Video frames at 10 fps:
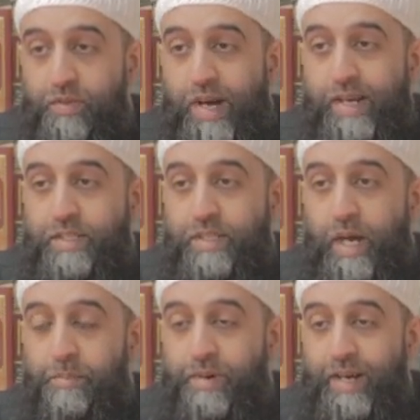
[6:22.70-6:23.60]
that
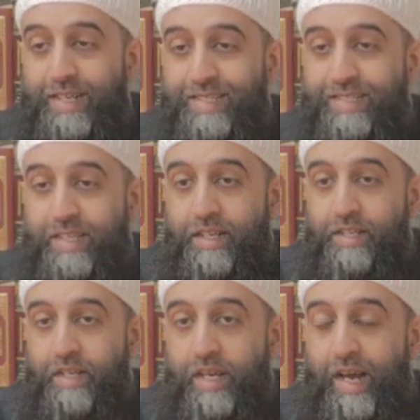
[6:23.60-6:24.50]
a
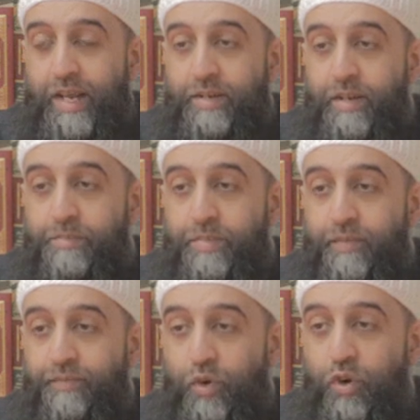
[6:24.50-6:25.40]
person can
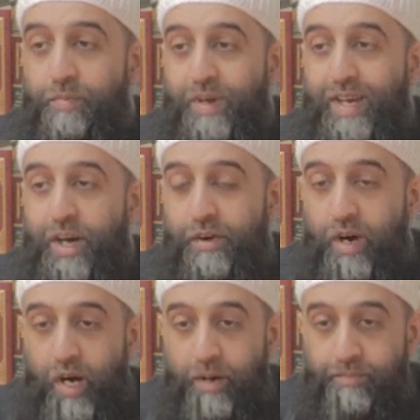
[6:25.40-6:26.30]
perform
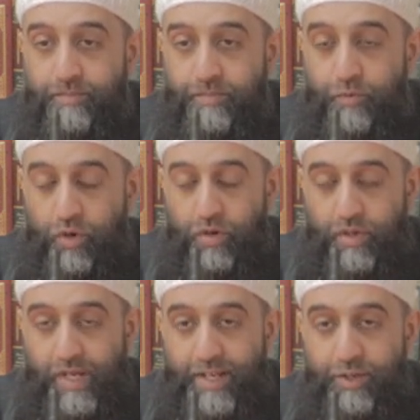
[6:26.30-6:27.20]
ihram
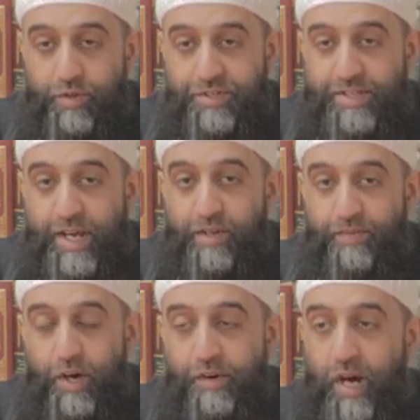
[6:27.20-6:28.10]
or get into the state
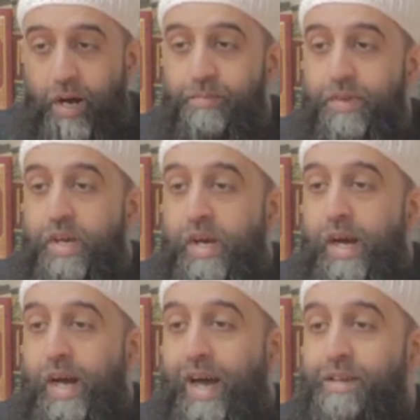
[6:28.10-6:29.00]
of ihram
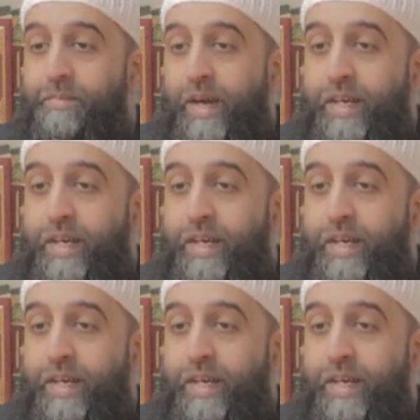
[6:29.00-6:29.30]
and